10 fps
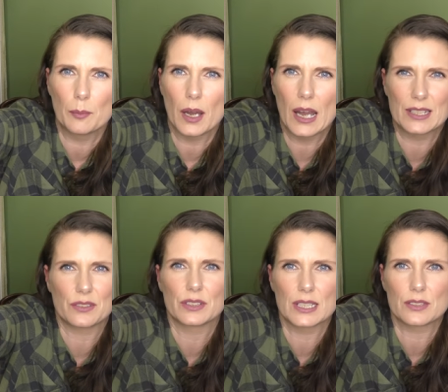but it
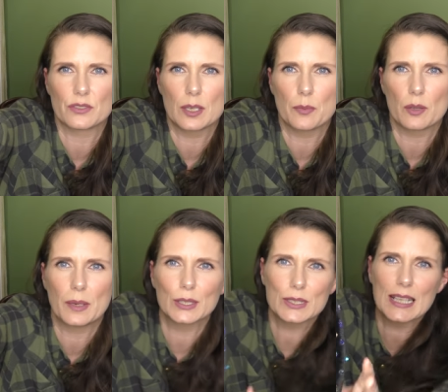doesn't really bother
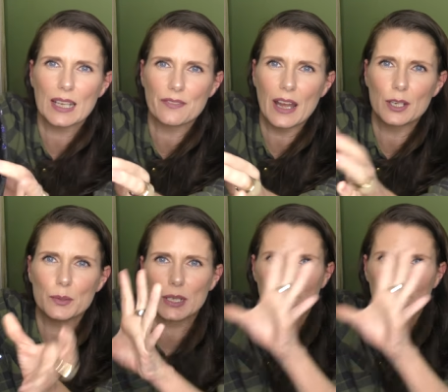me. It looks like a fire